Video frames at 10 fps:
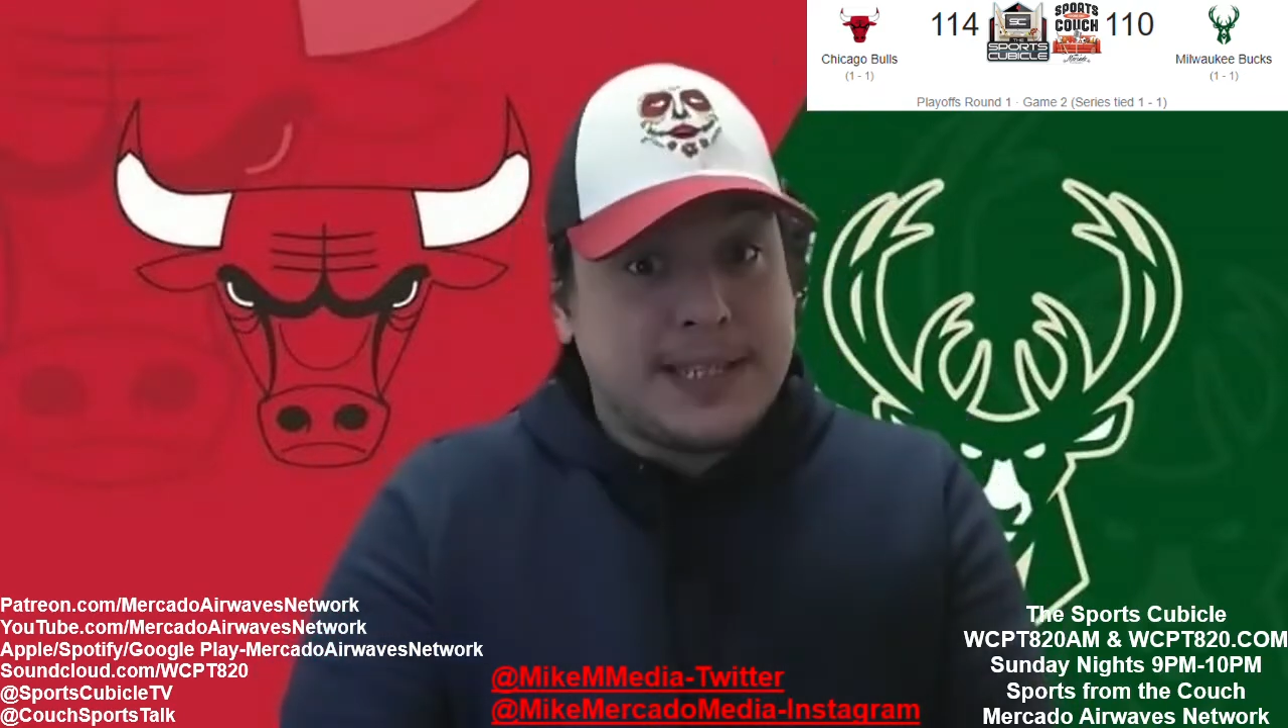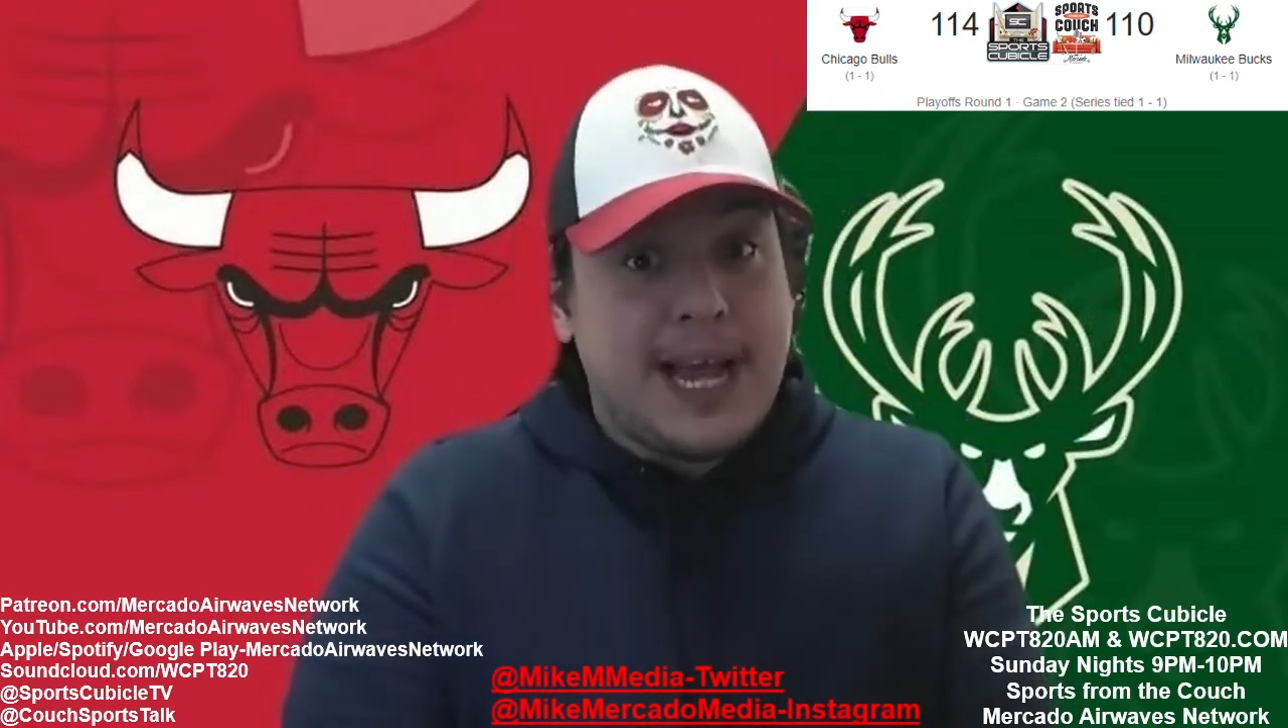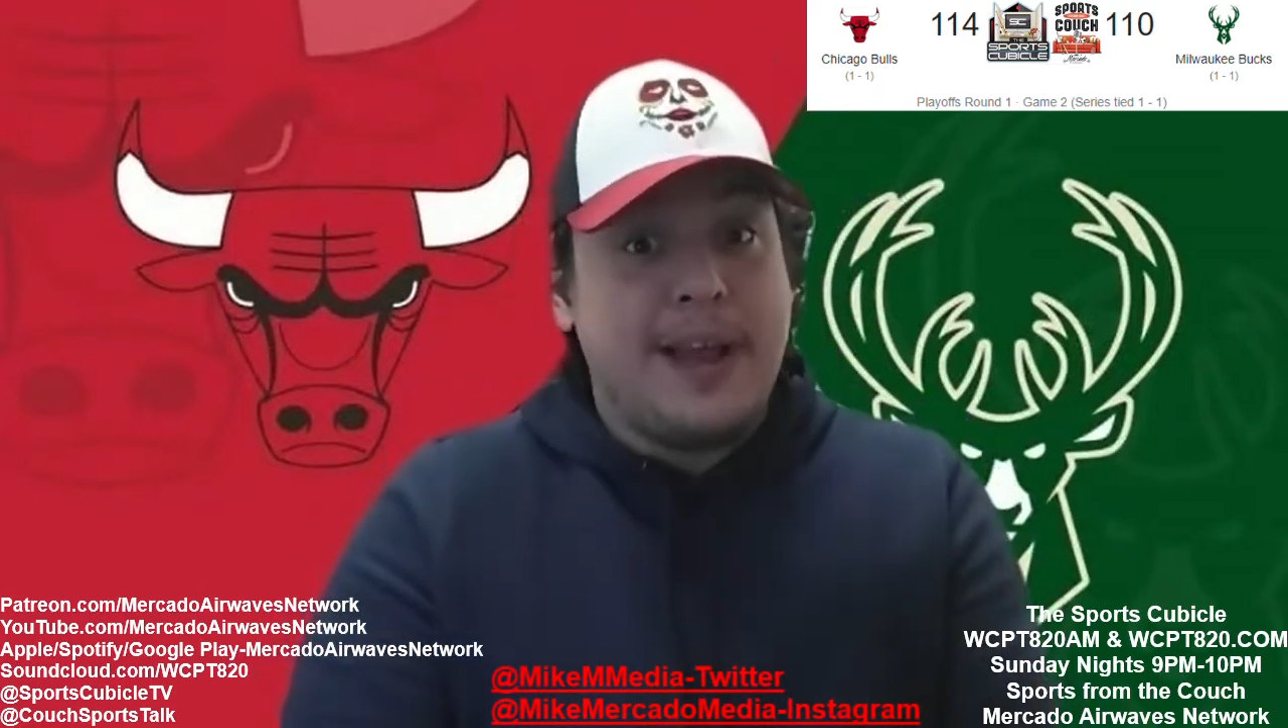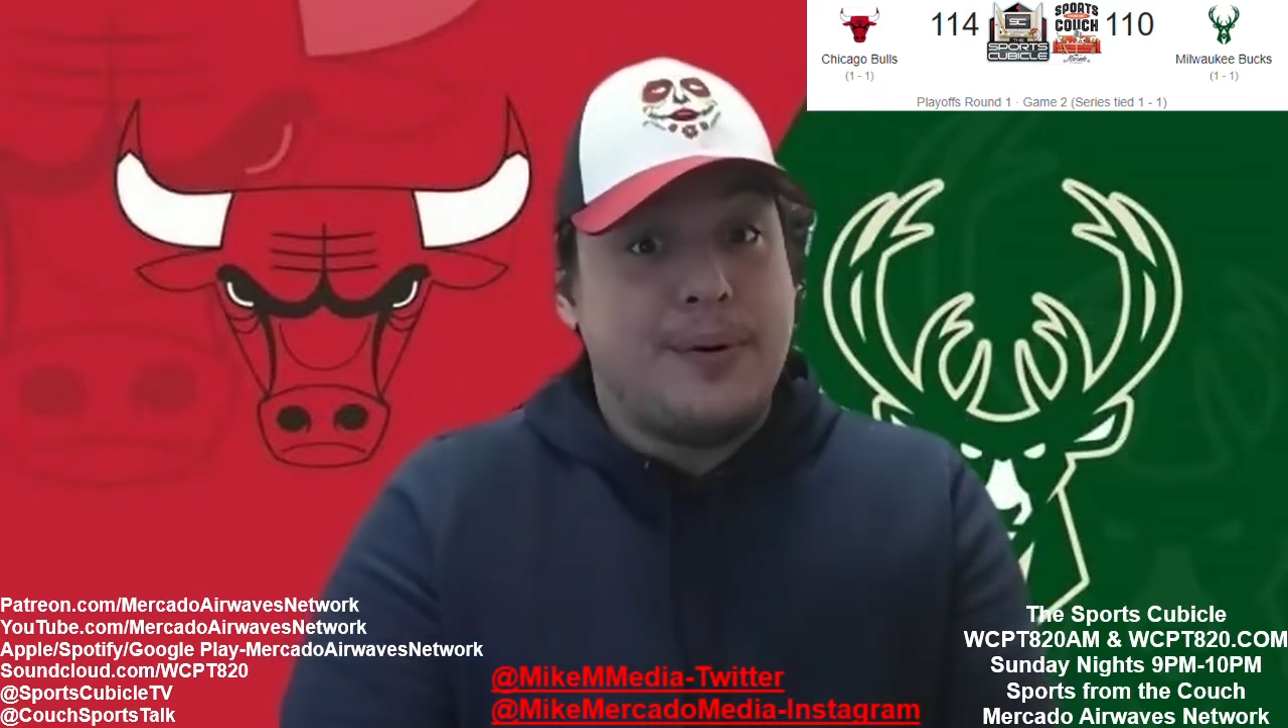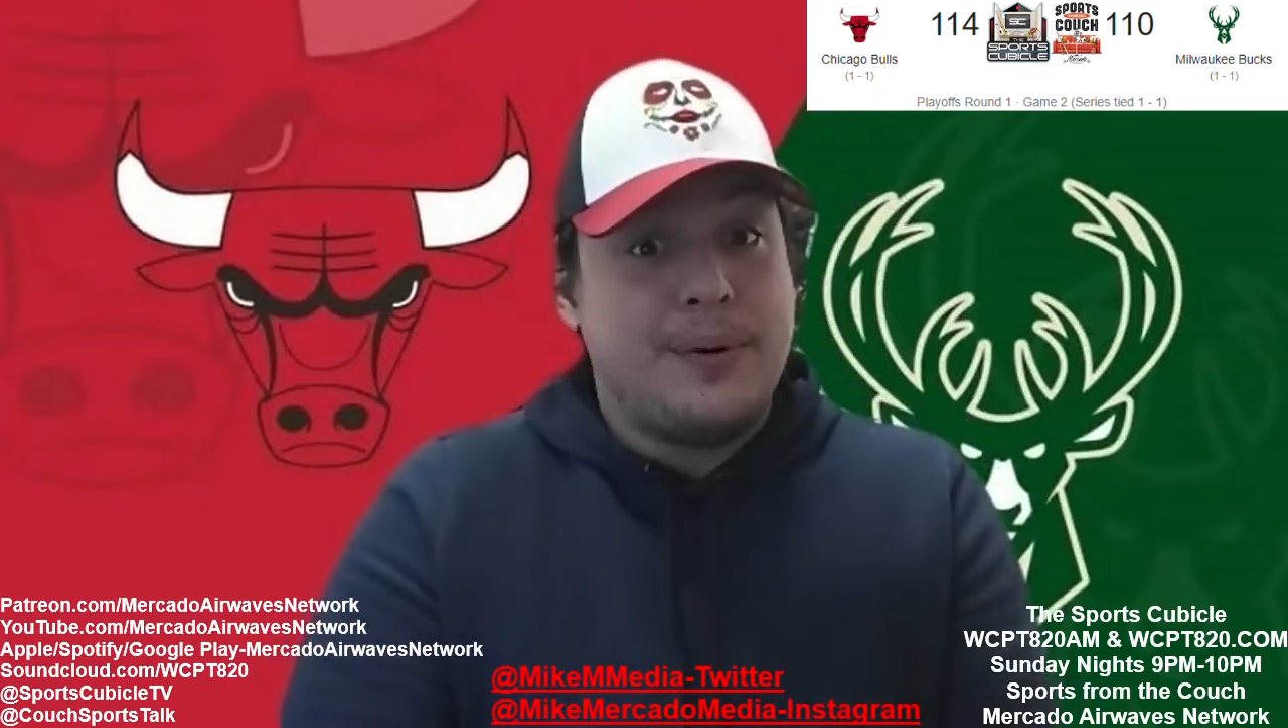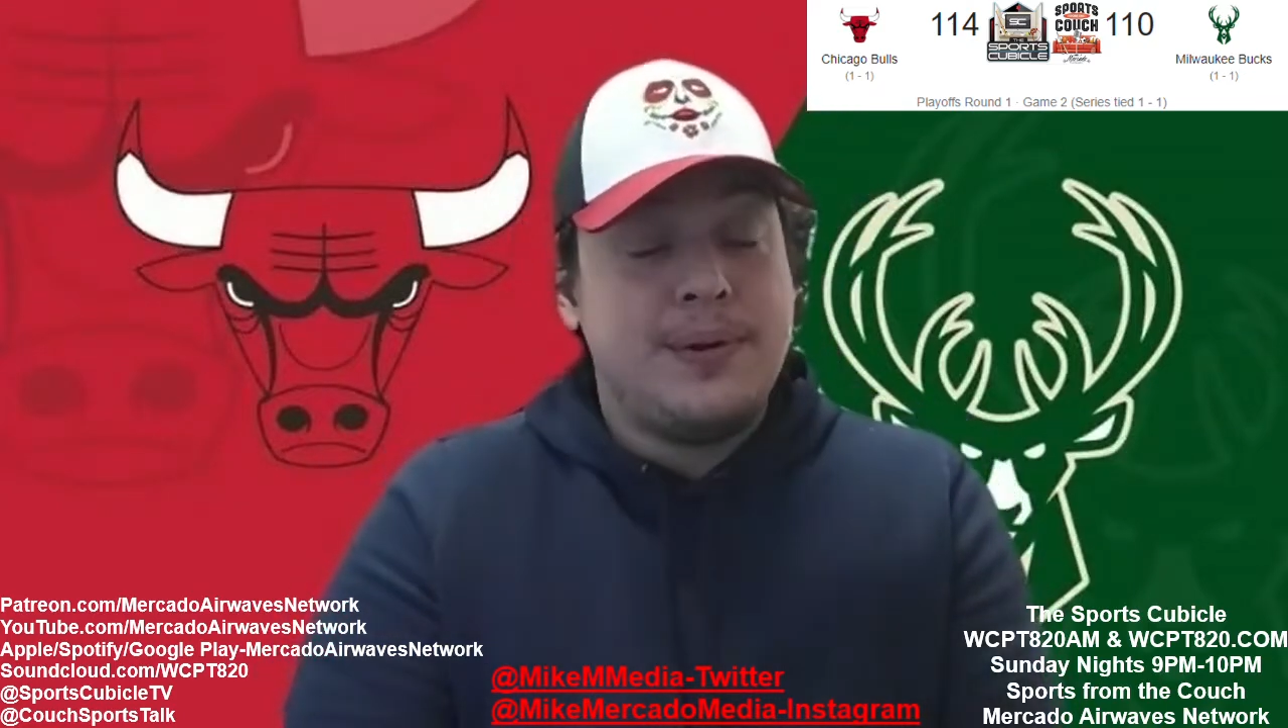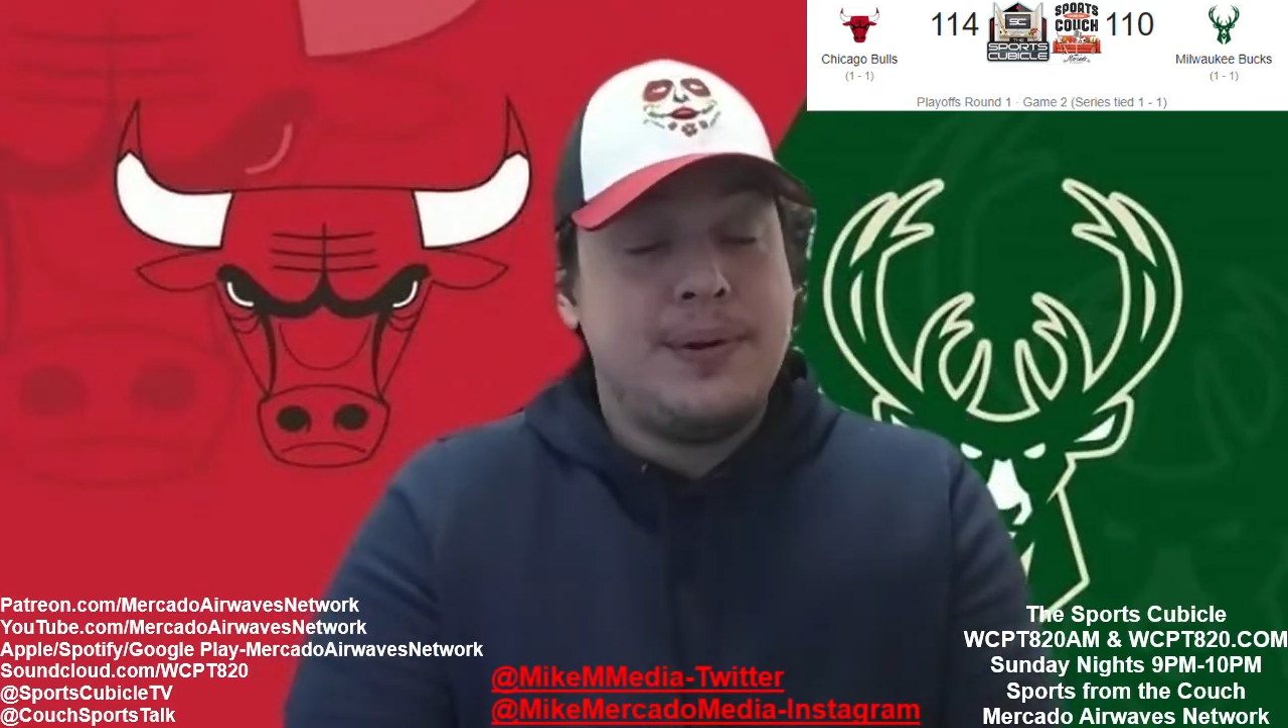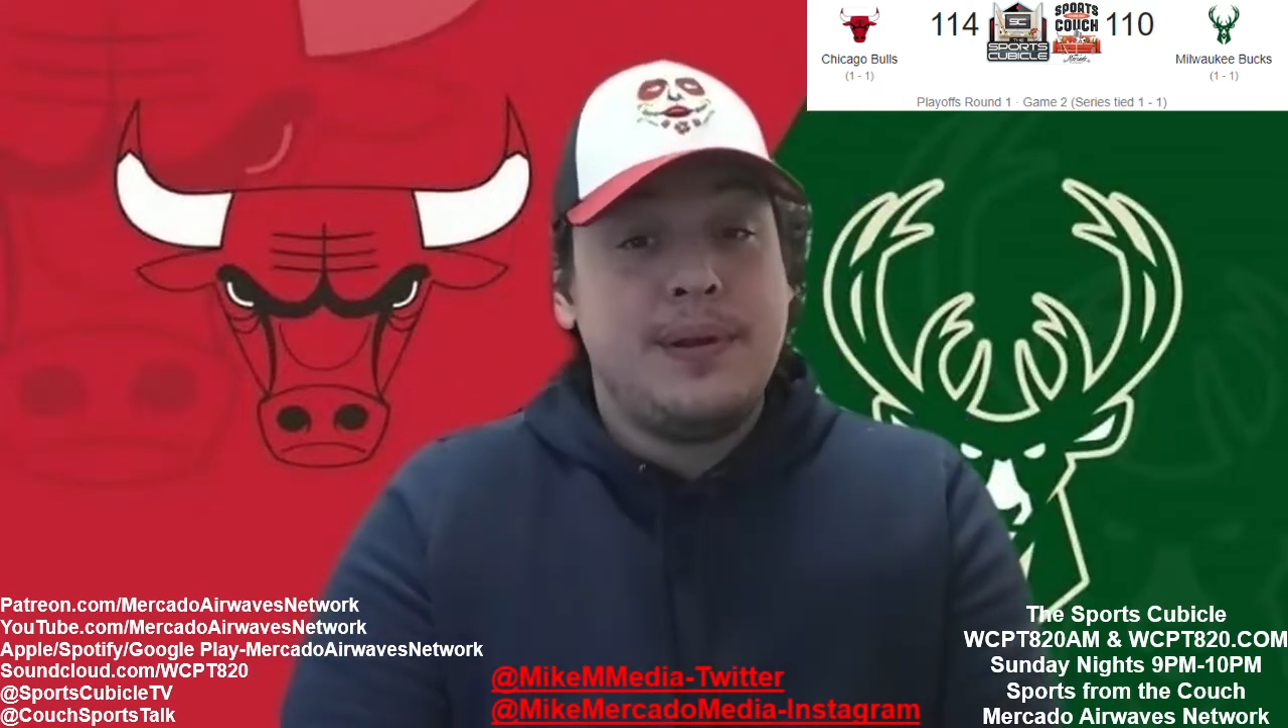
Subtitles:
title,